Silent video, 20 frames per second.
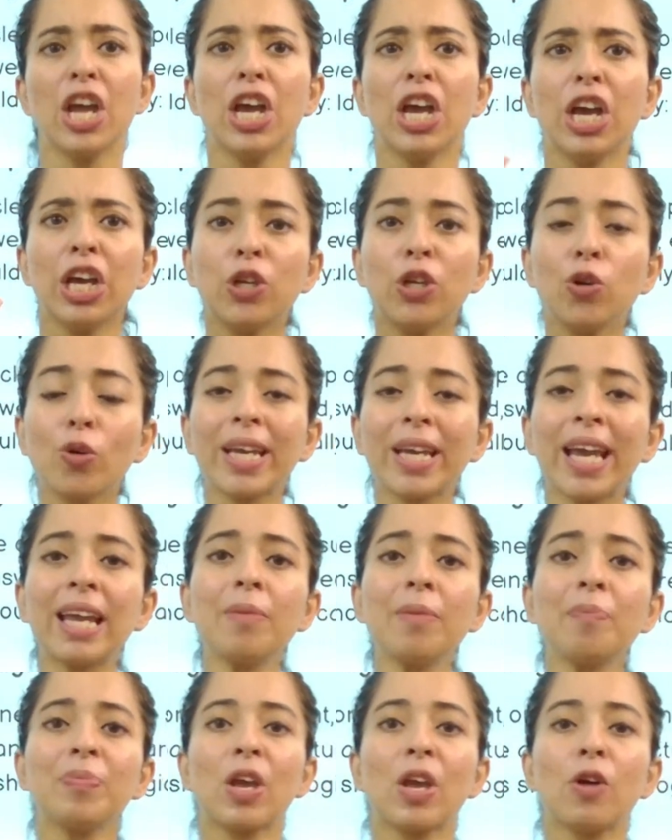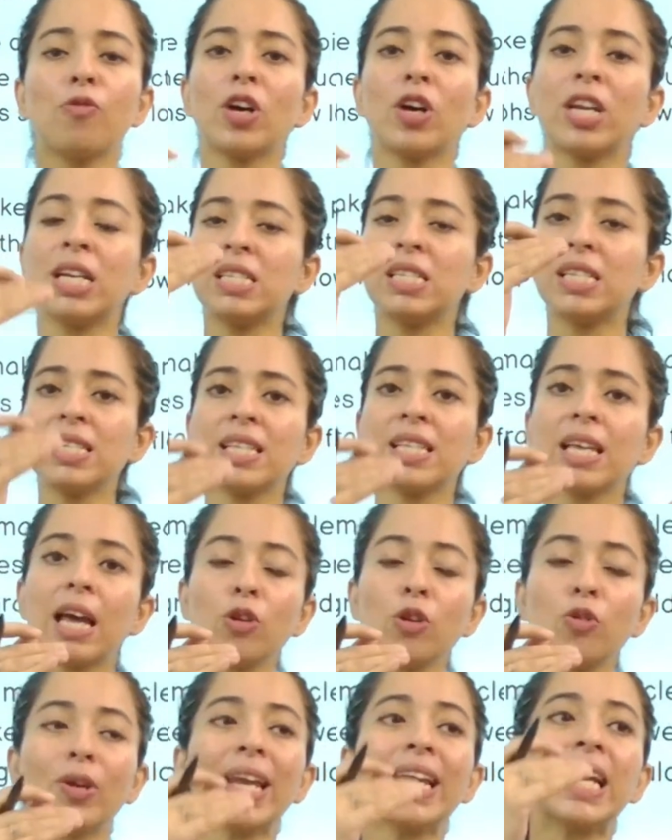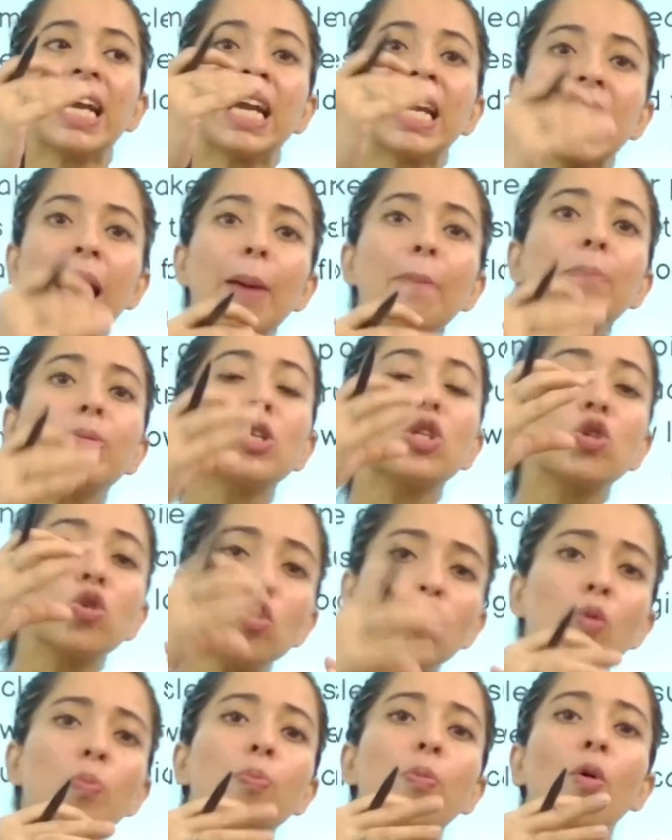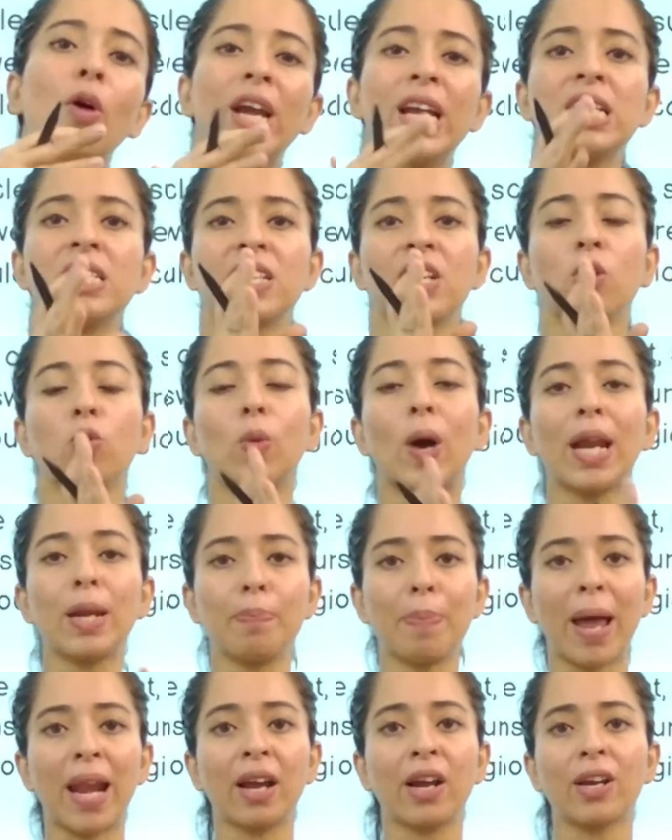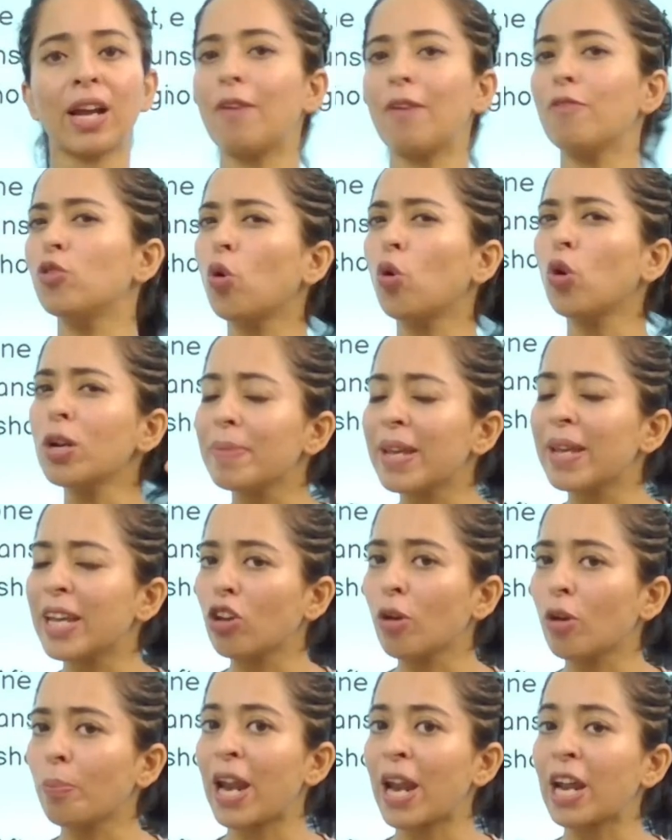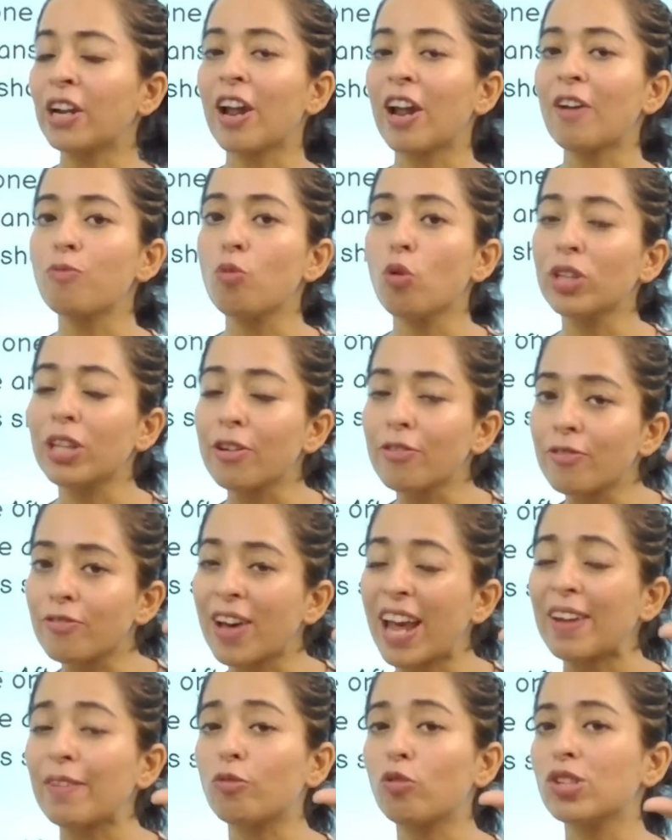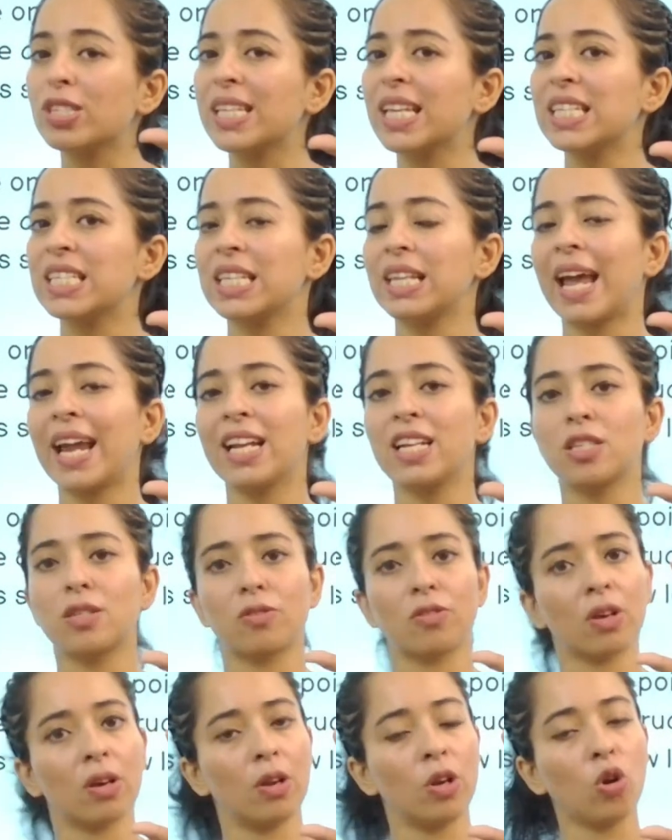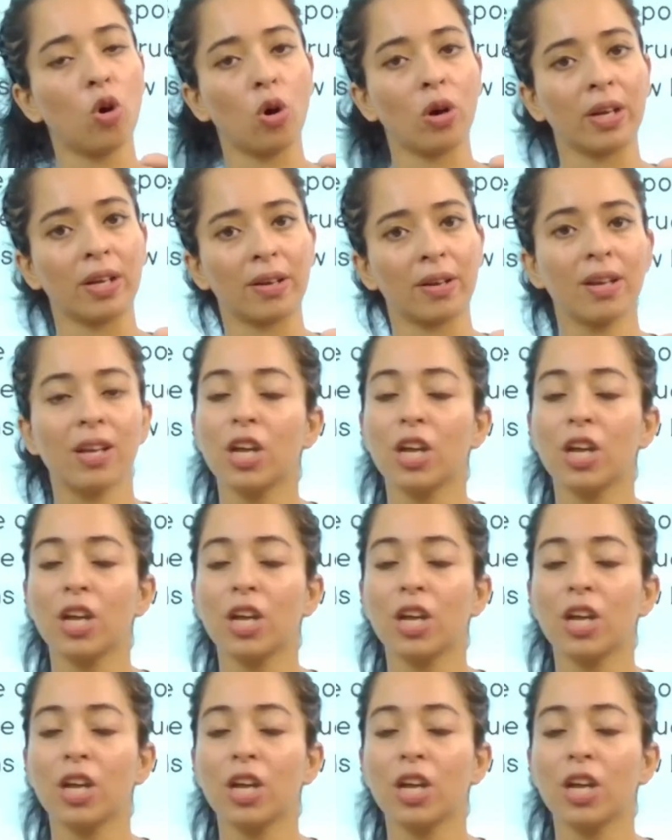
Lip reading: You can, for instance, you can club 2 points in one paragraph. Don't make your paragraph more than 5 to 6 lines long.